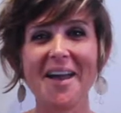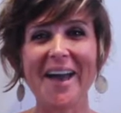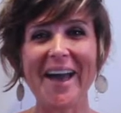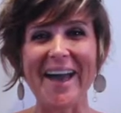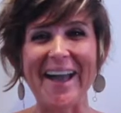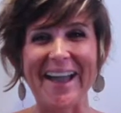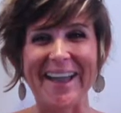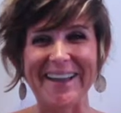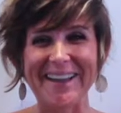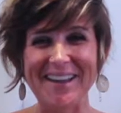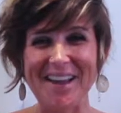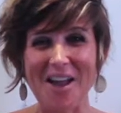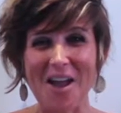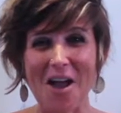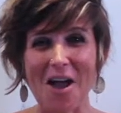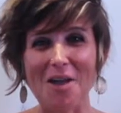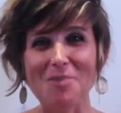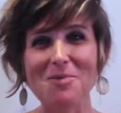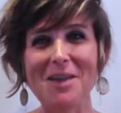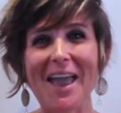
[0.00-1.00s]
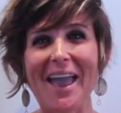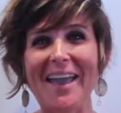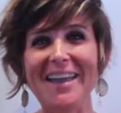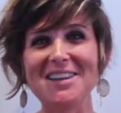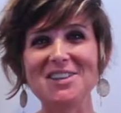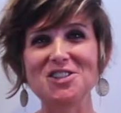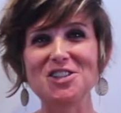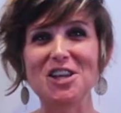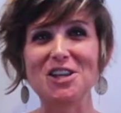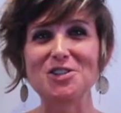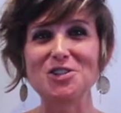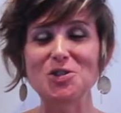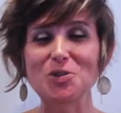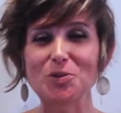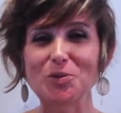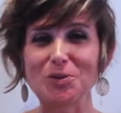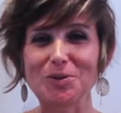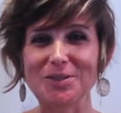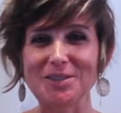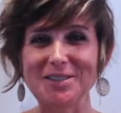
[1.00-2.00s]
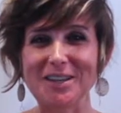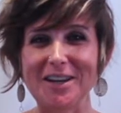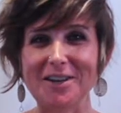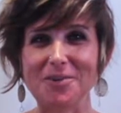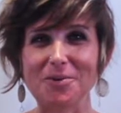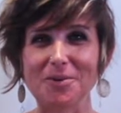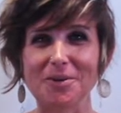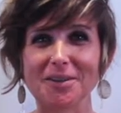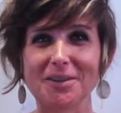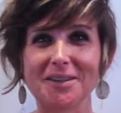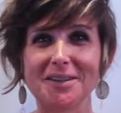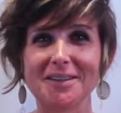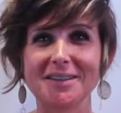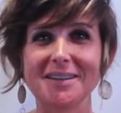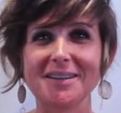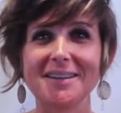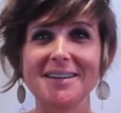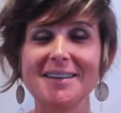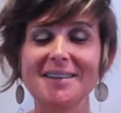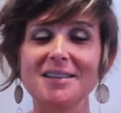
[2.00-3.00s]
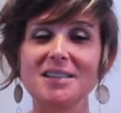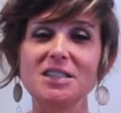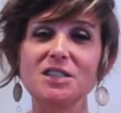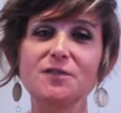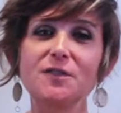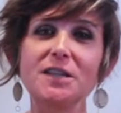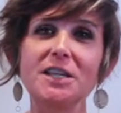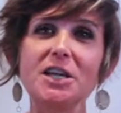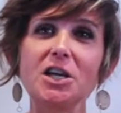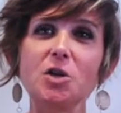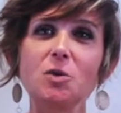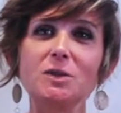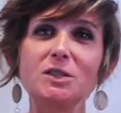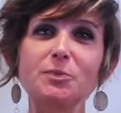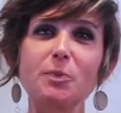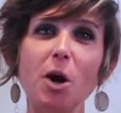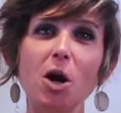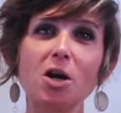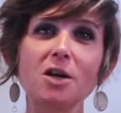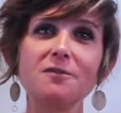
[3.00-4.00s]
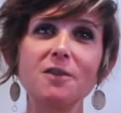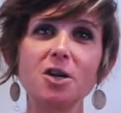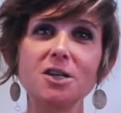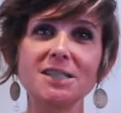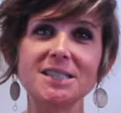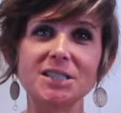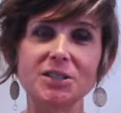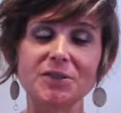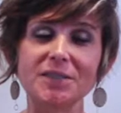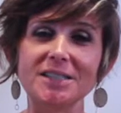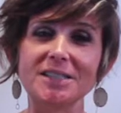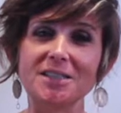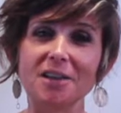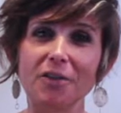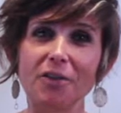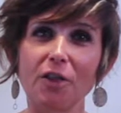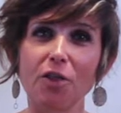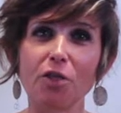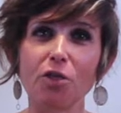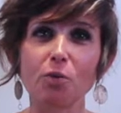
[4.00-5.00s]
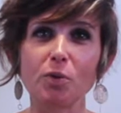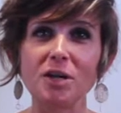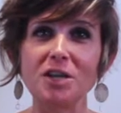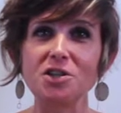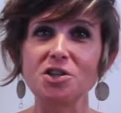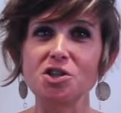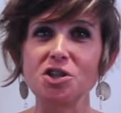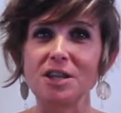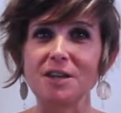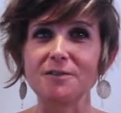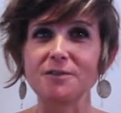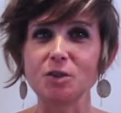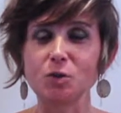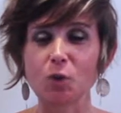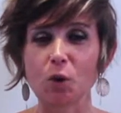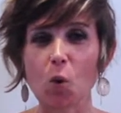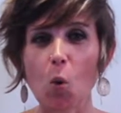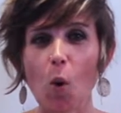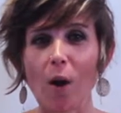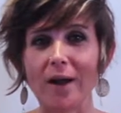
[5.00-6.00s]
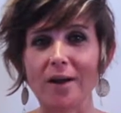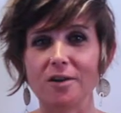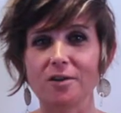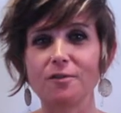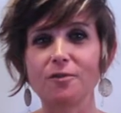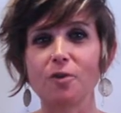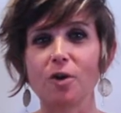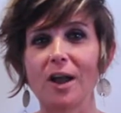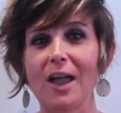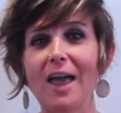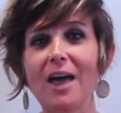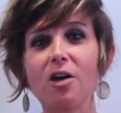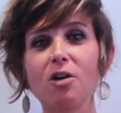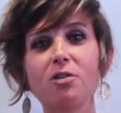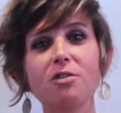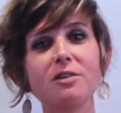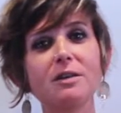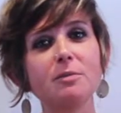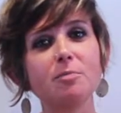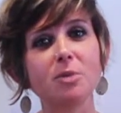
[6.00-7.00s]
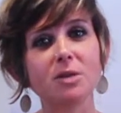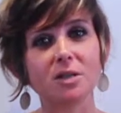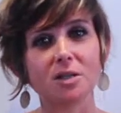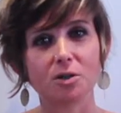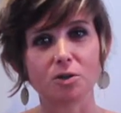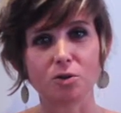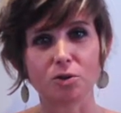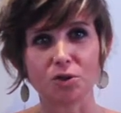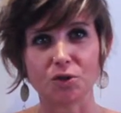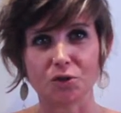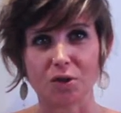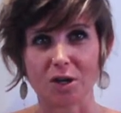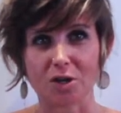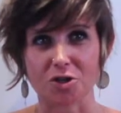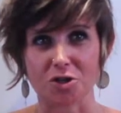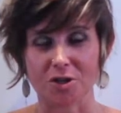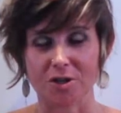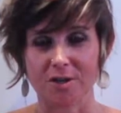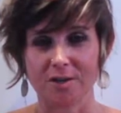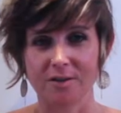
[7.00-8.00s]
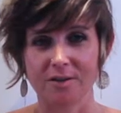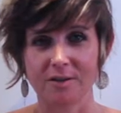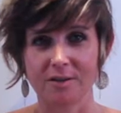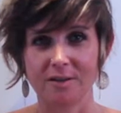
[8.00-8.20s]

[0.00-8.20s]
Hi, I'm Kay at ChangeTheRules.org. This video is part of our series on the 3 shifts required for a healthy political structure.